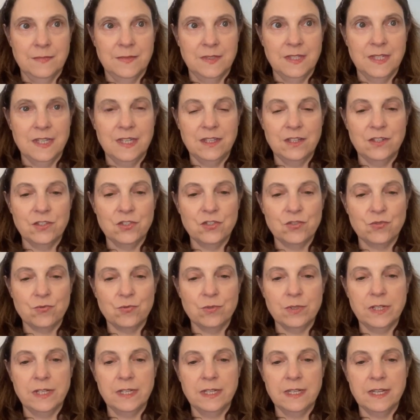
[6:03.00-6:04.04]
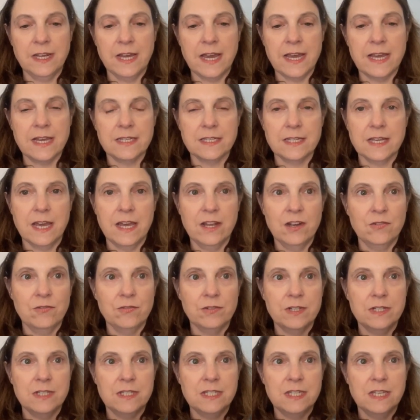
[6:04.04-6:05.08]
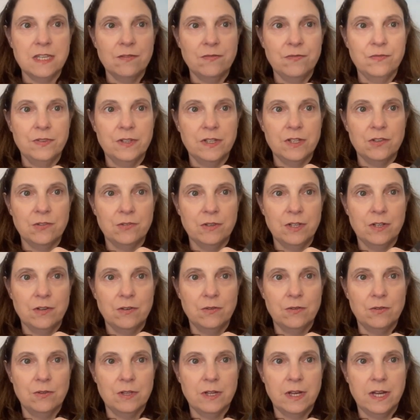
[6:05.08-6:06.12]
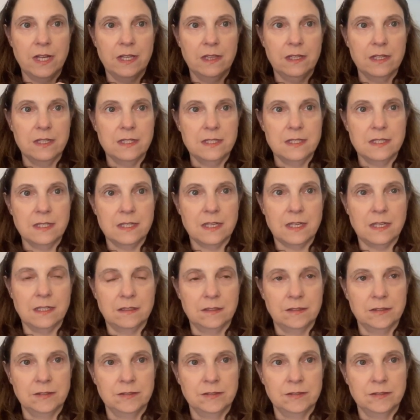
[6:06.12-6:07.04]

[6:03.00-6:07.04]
It looks really nice. I don't really see it flickering a whole lot. Let's see.